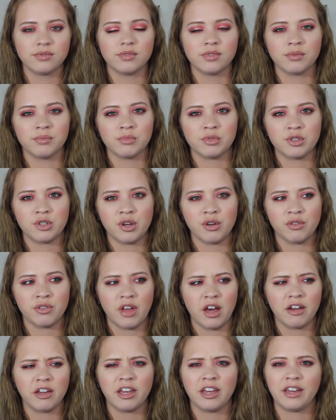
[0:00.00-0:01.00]
I'm so
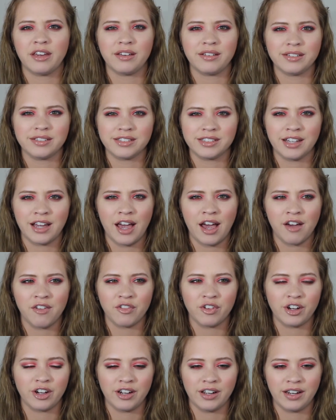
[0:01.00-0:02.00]
lucky to
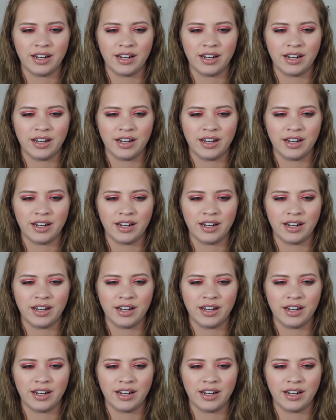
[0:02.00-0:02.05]
have her,